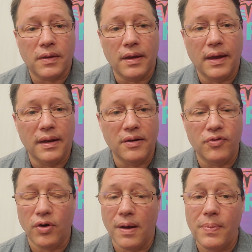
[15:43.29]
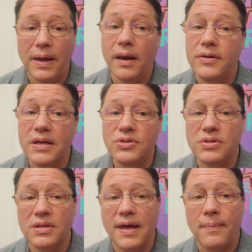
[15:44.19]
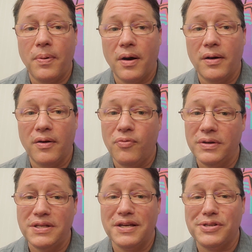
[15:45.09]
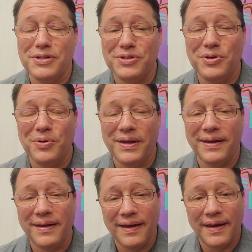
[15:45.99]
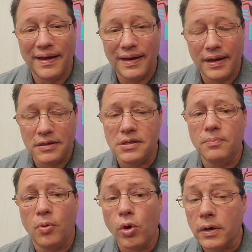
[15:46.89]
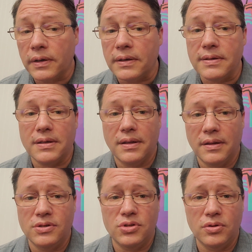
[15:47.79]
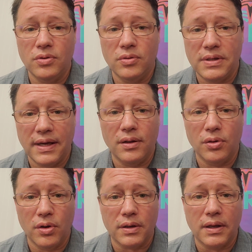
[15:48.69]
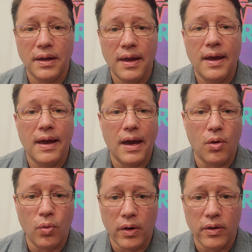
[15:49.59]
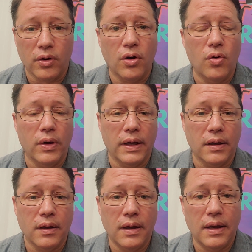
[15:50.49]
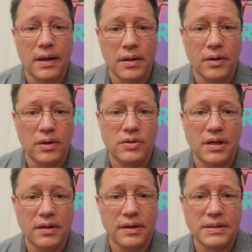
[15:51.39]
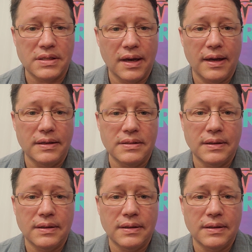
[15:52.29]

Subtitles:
And if you're not paying attention to that part of what Tesla's doing, it's important that you take a look at where they're going in their utility side.